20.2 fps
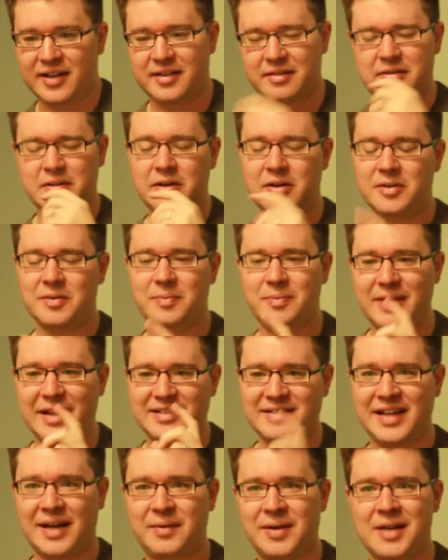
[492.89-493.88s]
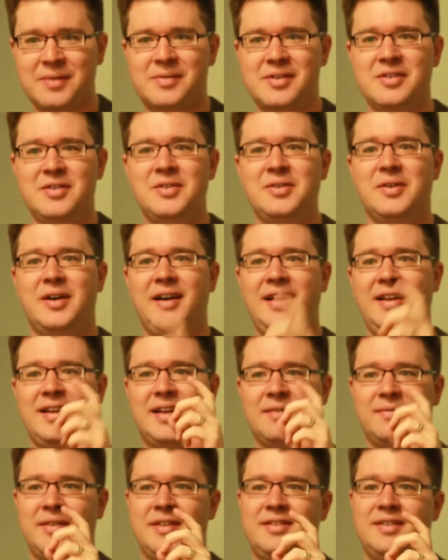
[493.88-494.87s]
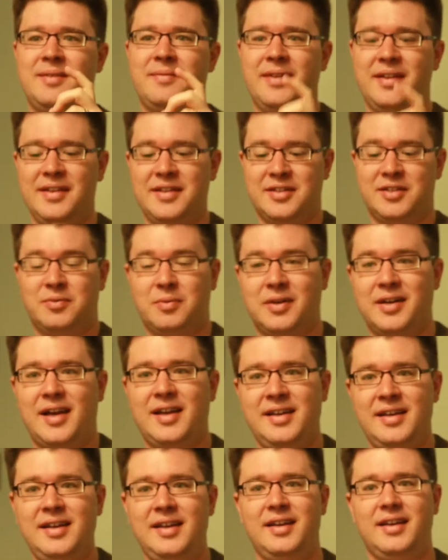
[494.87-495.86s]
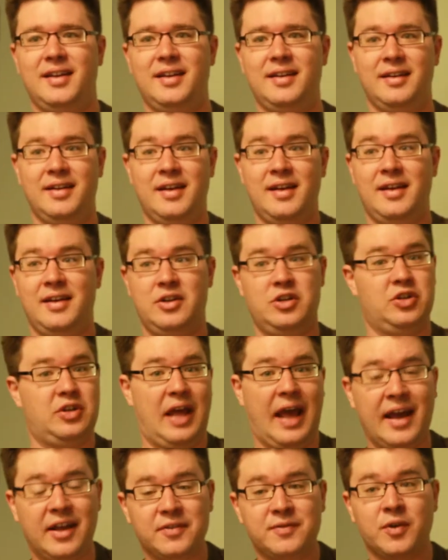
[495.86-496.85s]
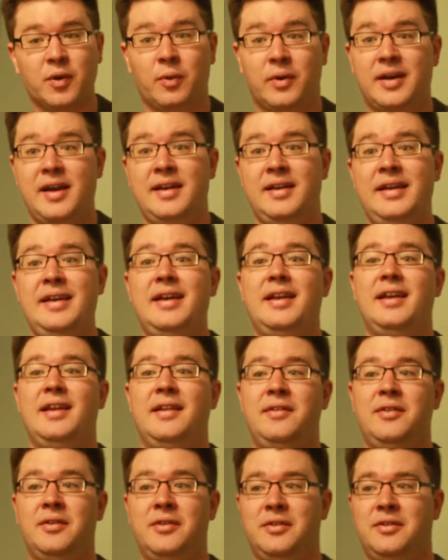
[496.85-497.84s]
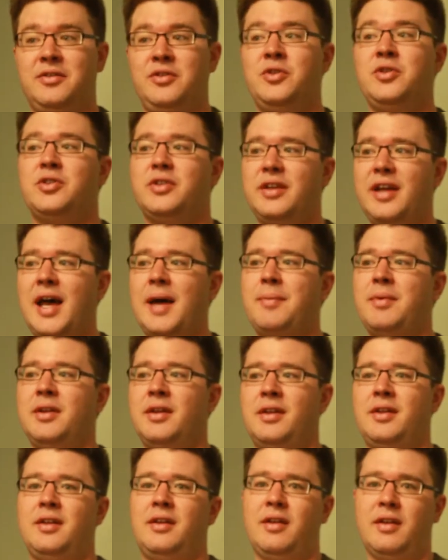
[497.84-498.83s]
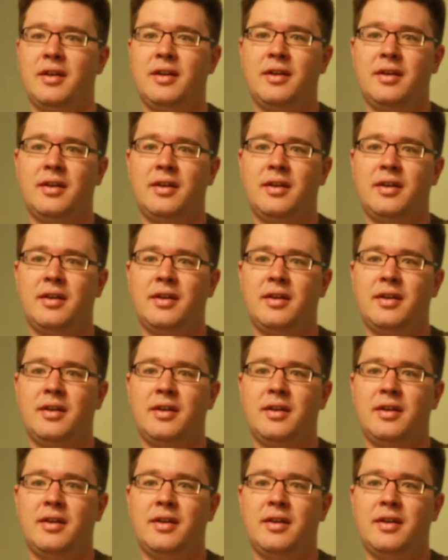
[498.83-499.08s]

No, that's not what I want to do. I need to convince them that this is what I need, and just ask for what I need, and they're usually happy to get it.